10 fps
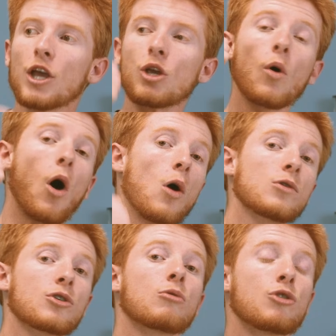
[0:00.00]
You
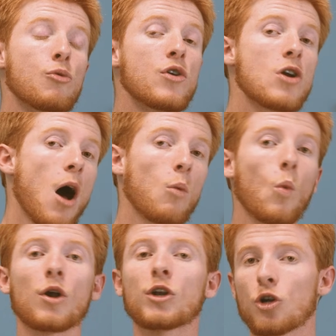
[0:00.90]
also do not
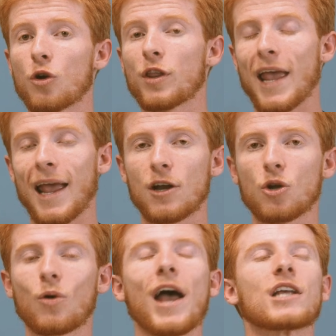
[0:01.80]
want to turn the
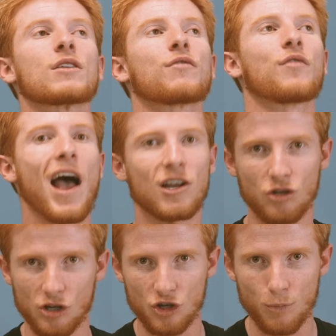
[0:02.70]
handle as
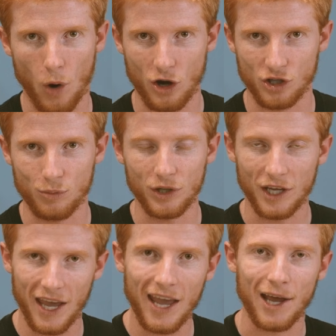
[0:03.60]
fast as you possibly
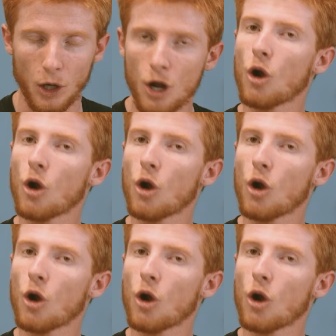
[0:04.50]
can.